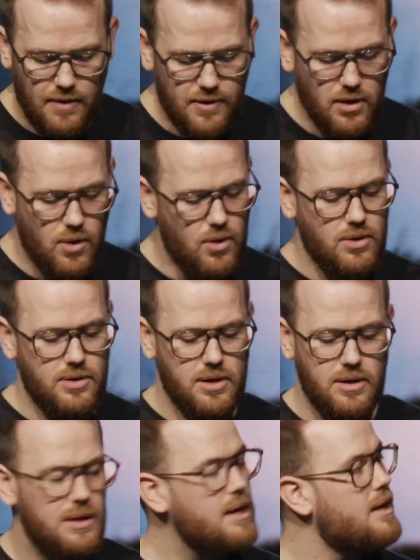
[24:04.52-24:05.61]
of the Lord,
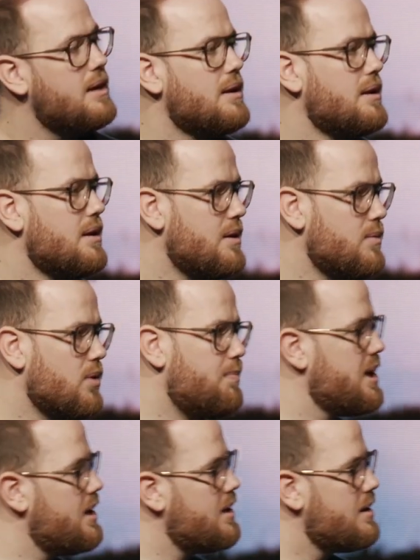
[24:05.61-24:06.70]
it will
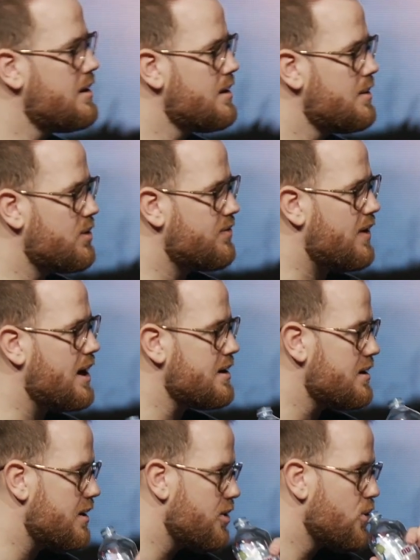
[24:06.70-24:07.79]
be provided.